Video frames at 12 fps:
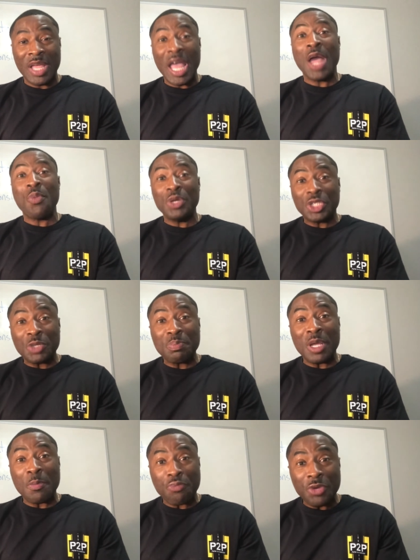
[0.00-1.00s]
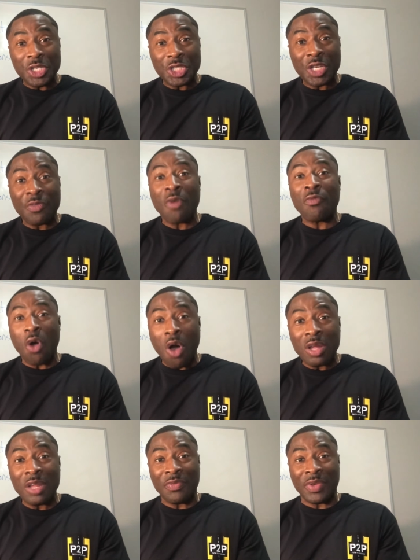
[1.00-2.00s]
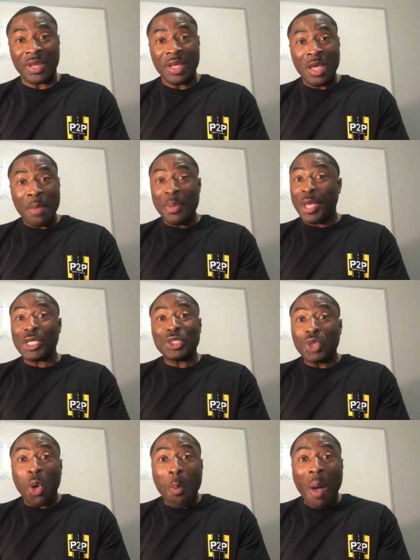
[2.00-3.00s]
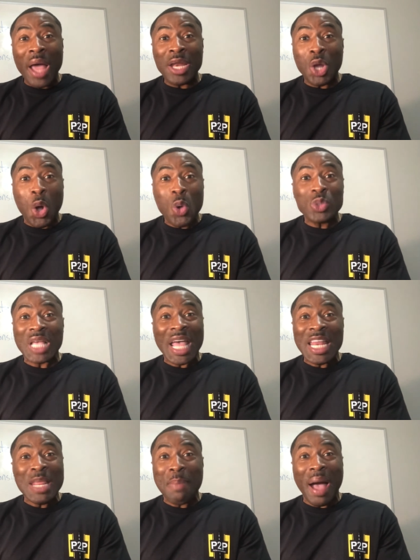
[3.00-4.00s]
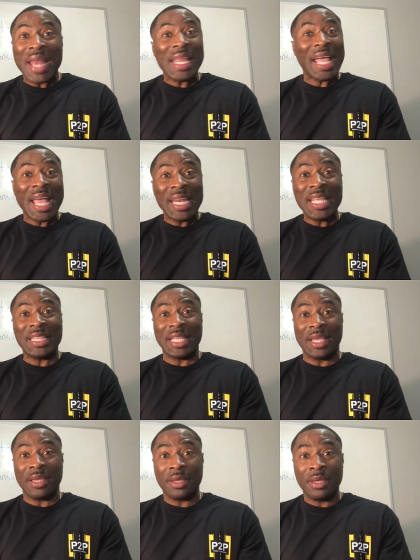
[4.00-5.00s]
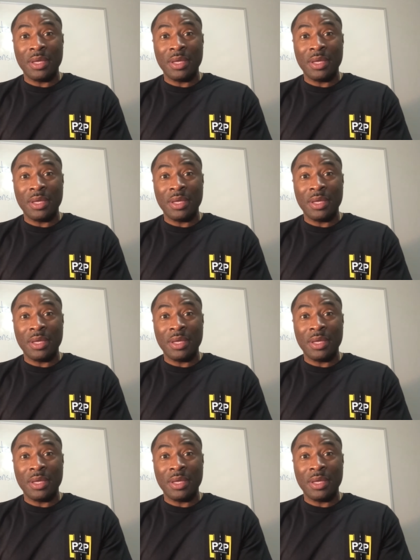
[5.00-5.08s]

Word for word: And we should be appreciative of all of it because nobody owes anybody anything.